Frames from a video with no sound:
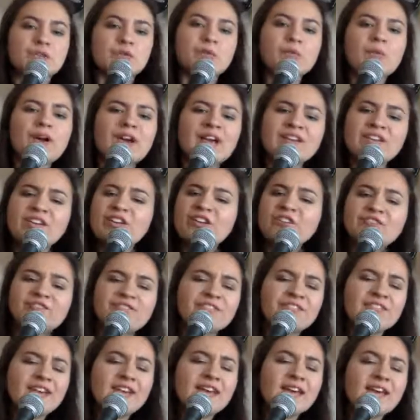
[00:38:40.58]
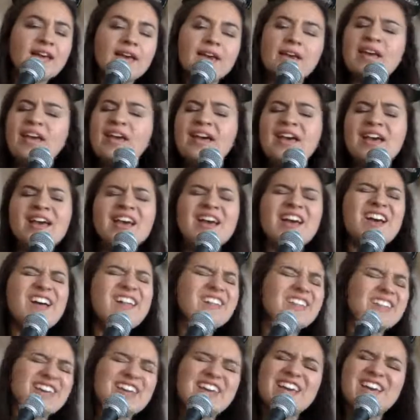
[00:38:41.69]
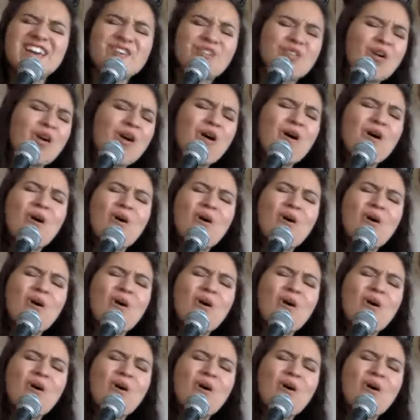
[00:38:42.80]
When you're feeling cold,